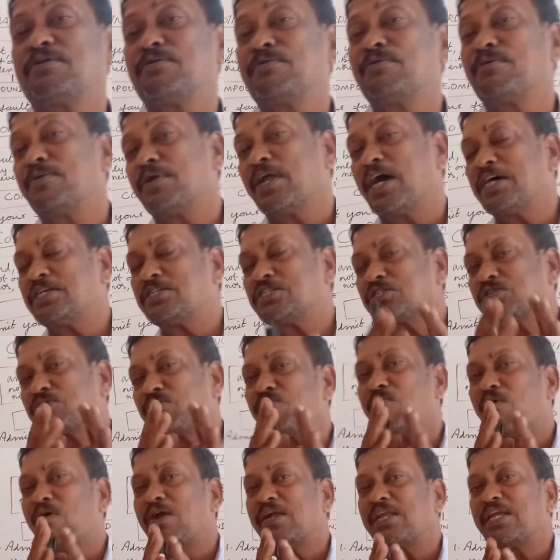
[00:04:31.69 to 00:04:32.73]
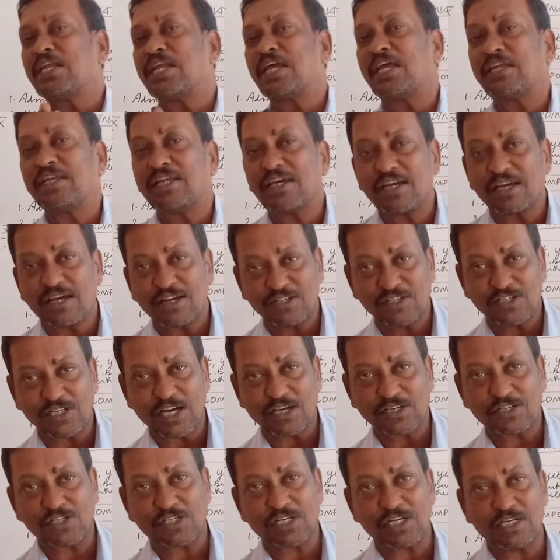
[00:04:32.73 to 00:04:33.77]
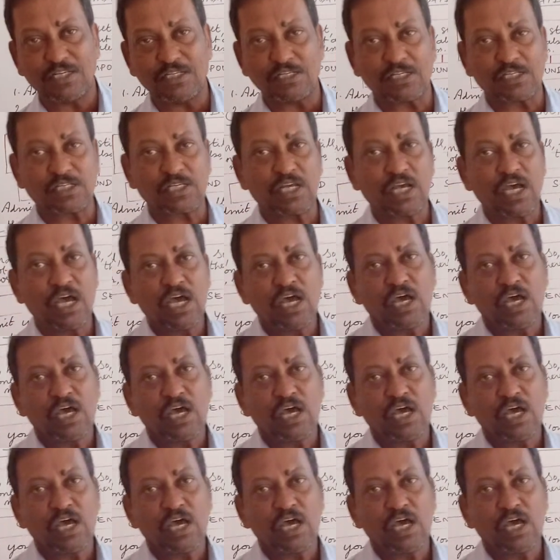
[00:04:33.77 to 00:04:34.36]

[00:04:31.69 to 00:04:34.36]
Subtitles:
known as coordinating conjunctions.